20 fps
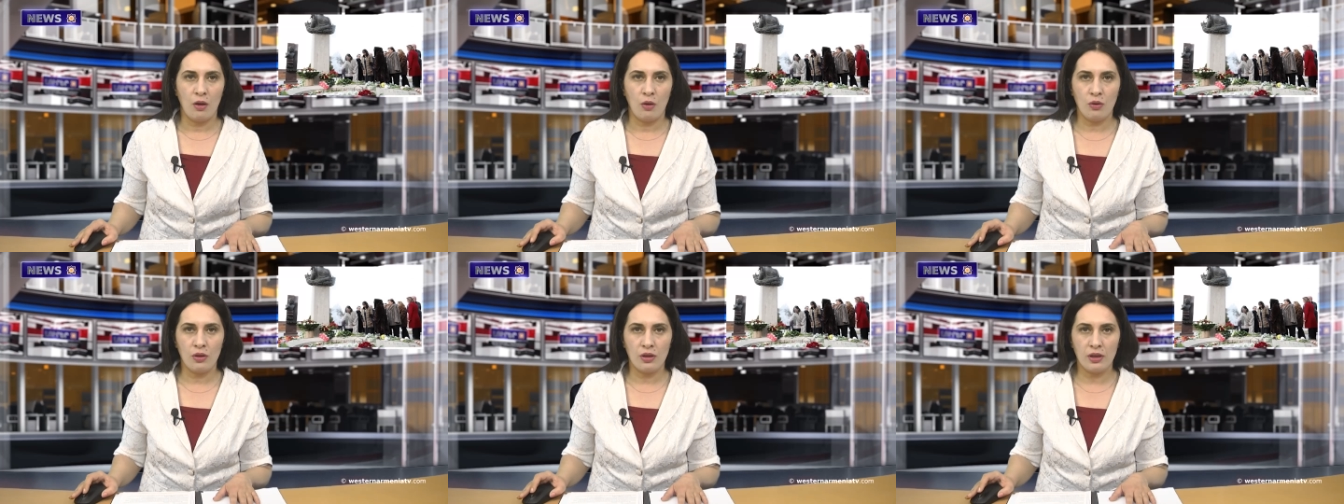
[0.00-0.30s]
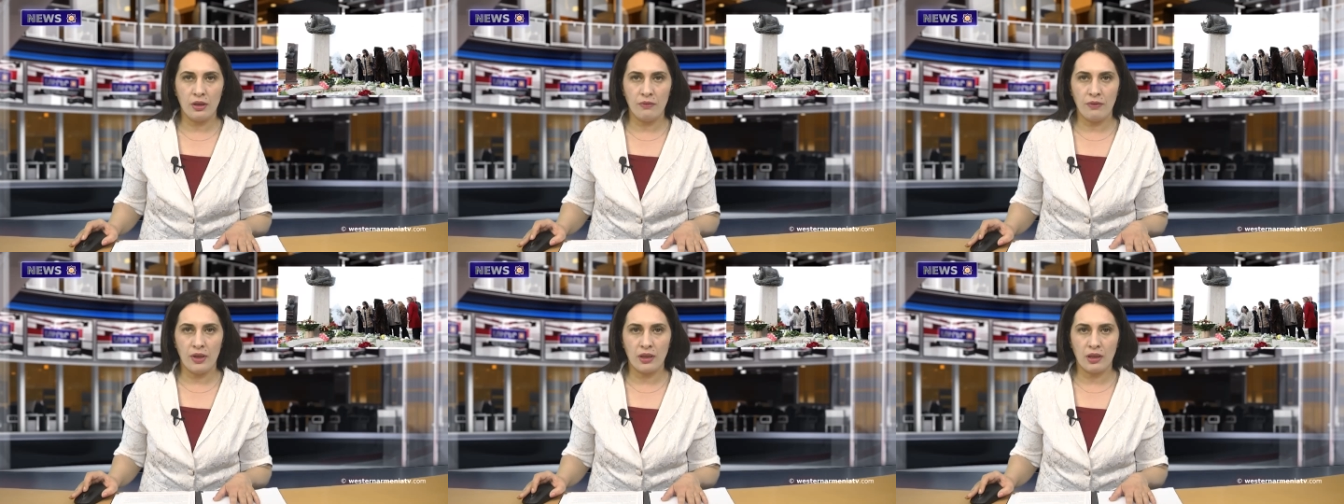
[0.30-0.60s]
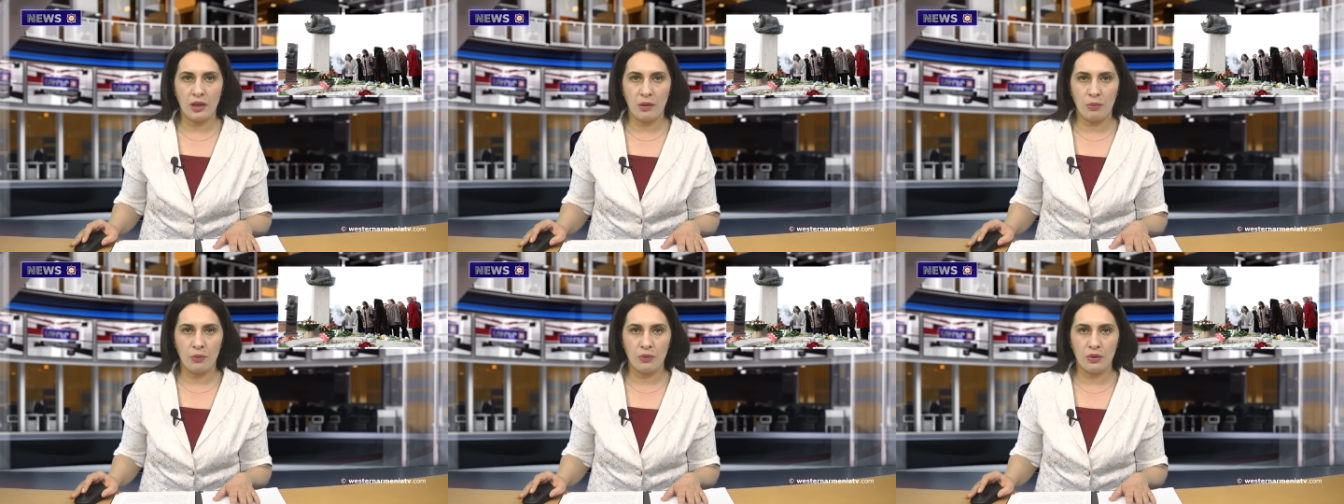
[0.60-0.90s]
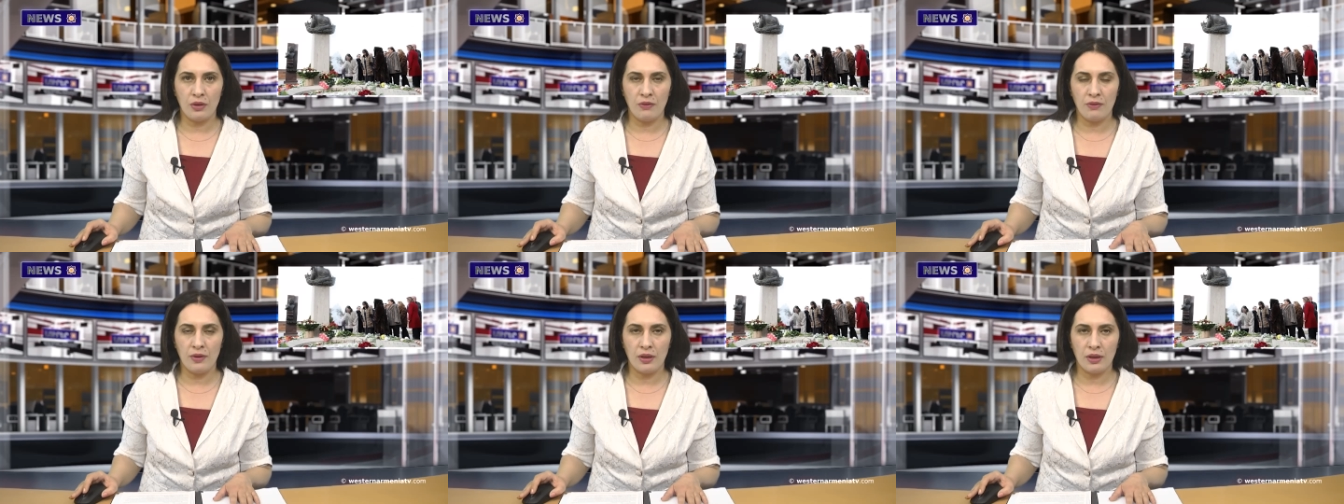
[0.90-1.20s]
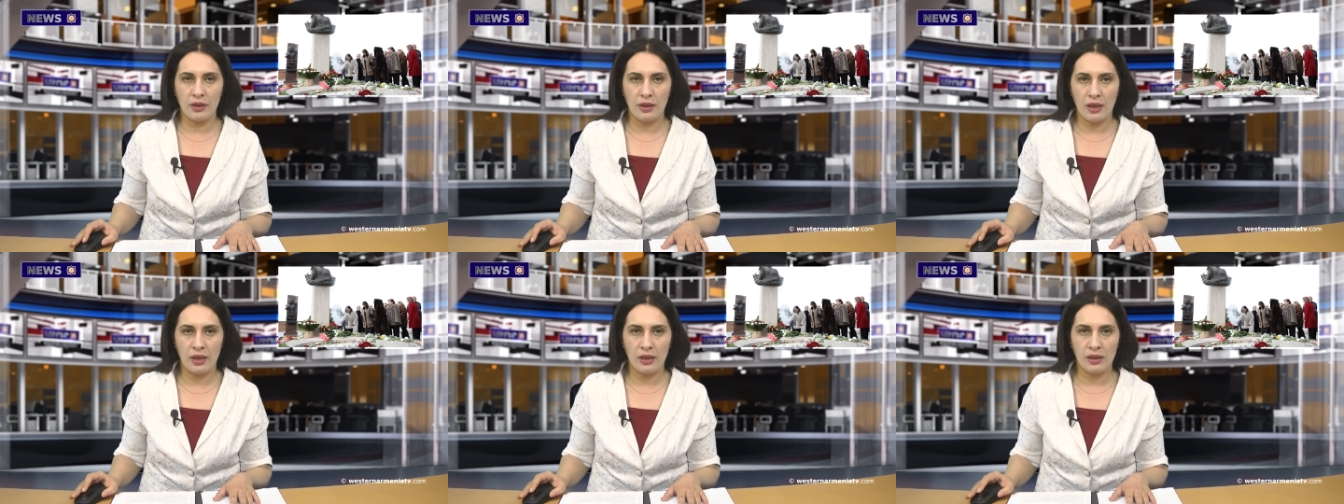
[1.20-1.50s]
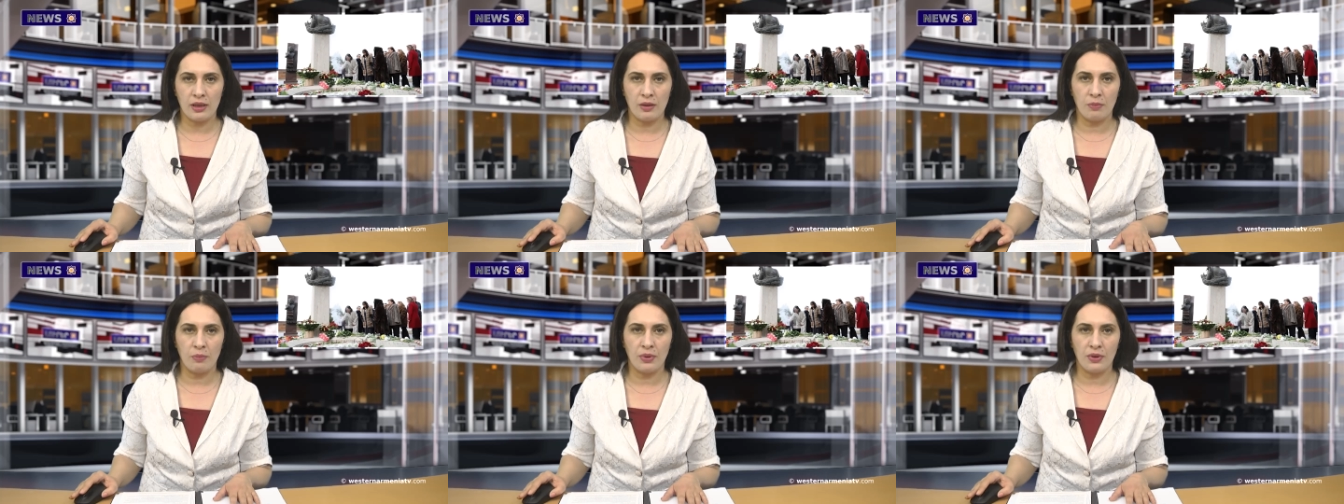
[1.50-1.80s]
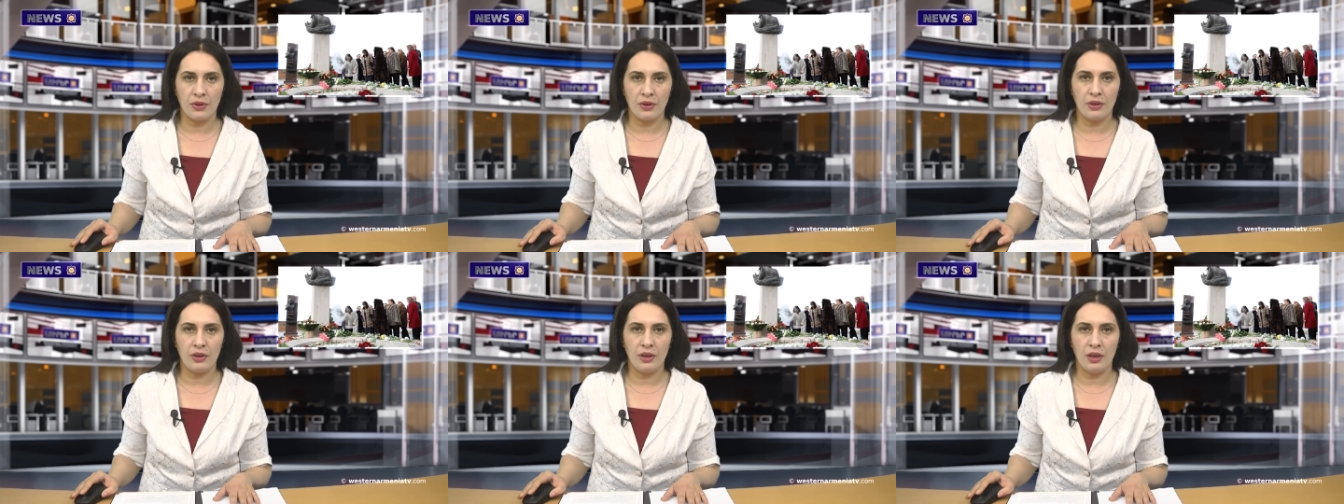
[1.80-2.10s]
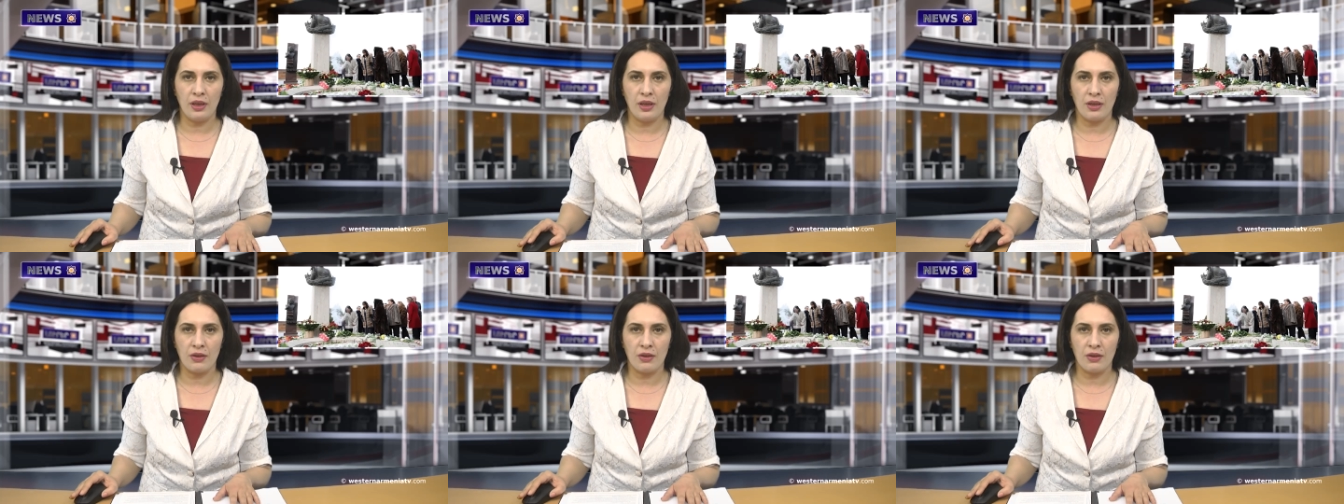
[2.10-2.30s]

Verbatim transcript: On Silva Kaputikyan's birthday,